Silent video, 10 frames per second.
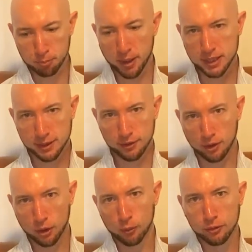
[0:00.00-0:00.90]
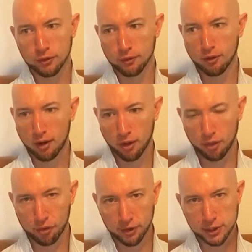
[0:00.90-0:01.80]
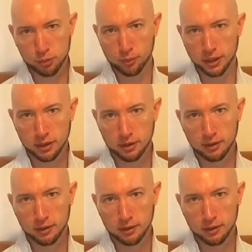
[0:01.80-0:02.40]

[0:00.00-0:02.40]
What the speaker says: better than London this week.